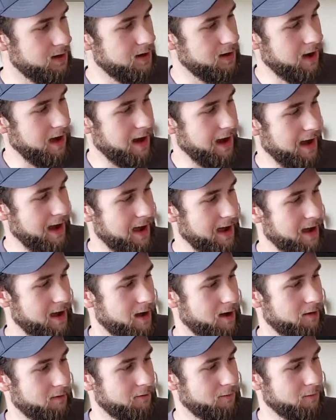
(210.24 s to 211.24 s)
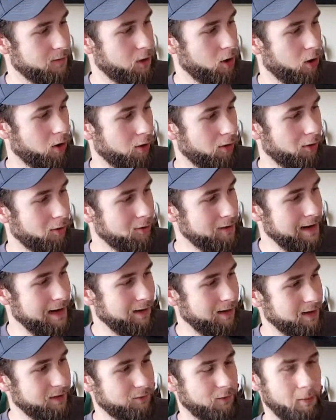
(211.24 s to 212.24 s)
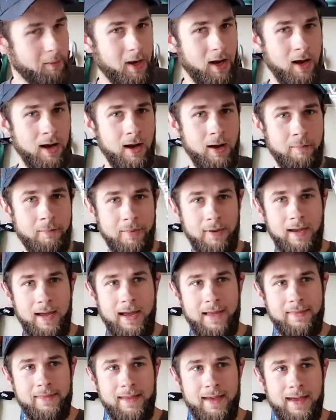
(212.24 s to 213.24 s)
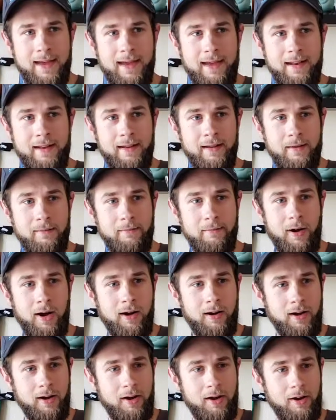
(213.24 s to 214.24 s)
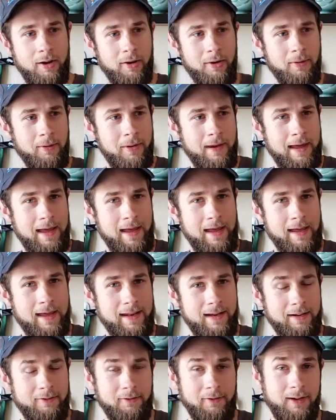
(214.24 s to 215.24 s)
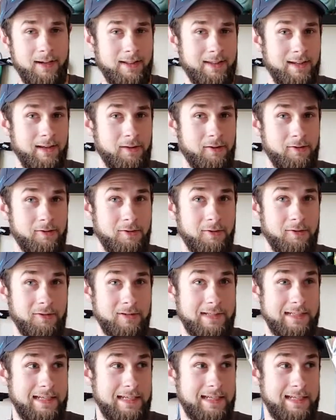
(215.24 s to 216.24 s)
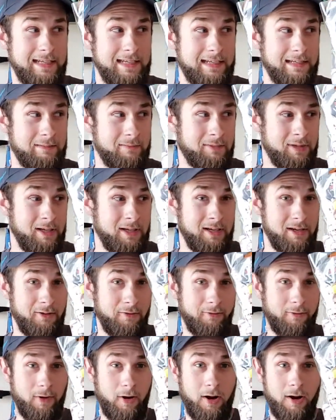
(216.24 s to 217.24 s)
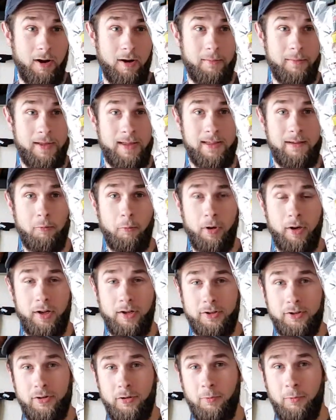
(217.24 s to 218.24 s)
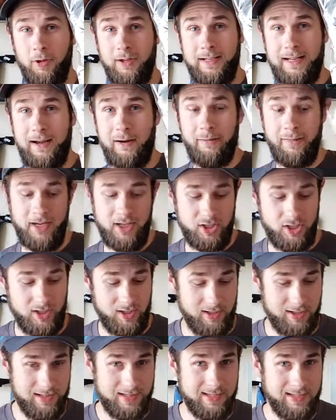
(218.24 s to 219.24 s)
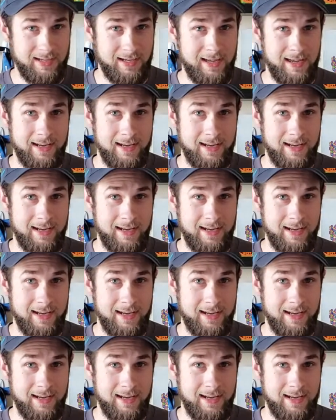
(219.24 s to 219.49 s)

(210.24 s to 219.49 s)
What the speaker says: I have Carl and Ellie from Up, and then Pongo and I forget the other dog's name from 101 Dalmatians.